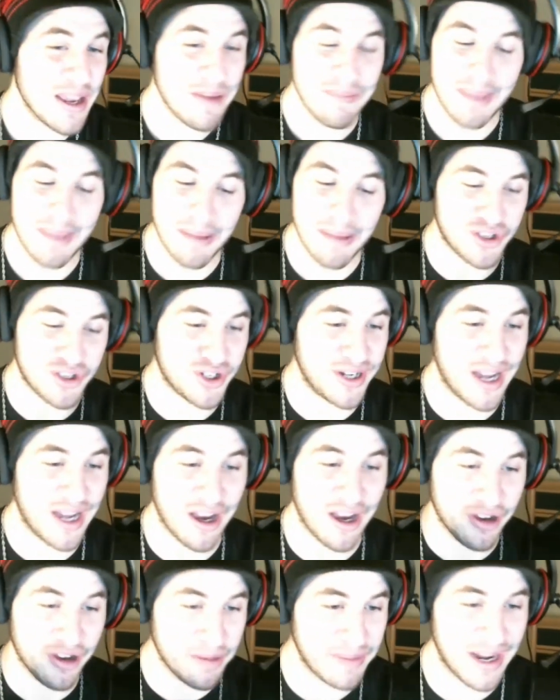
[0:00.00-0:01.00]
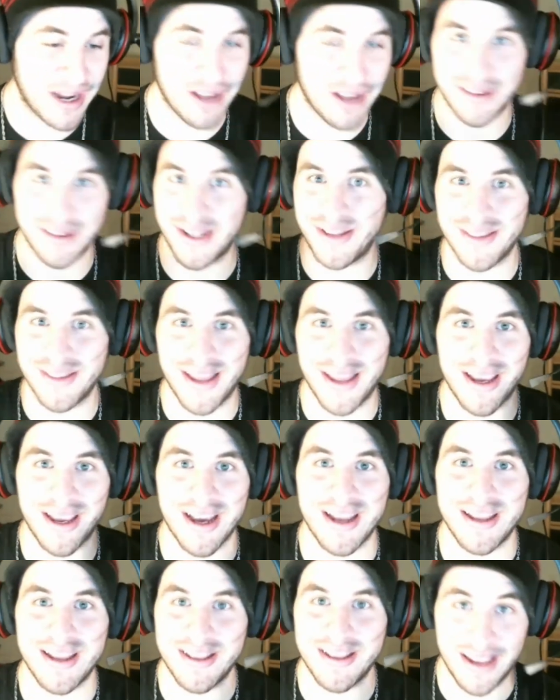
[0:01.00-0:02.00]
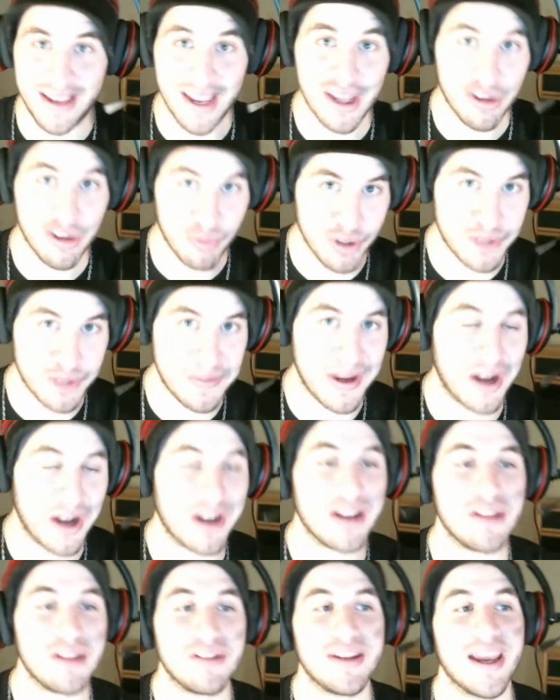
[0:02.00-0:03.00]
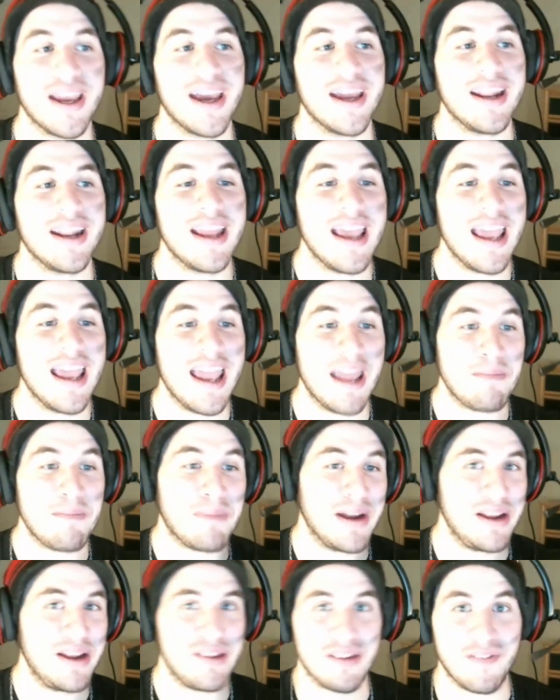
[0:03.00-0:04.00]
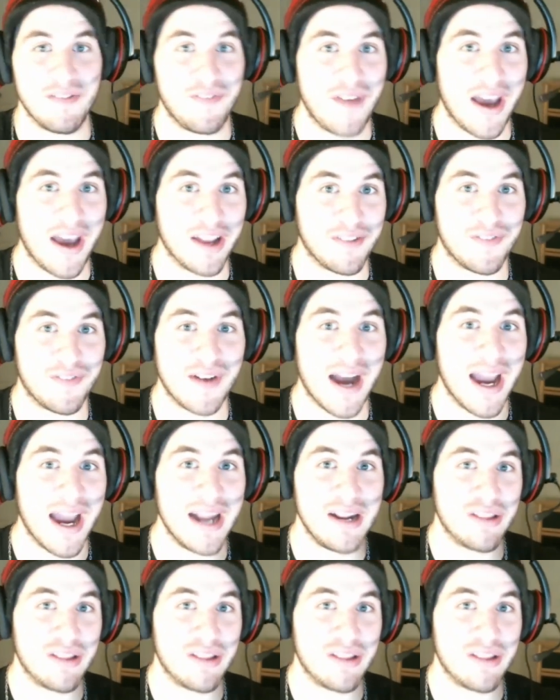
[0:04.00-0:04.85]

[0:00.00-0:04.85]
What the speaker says: Maybe Chanel coming out saying like, yes, Rich Piana is dead, but he's in fact fine.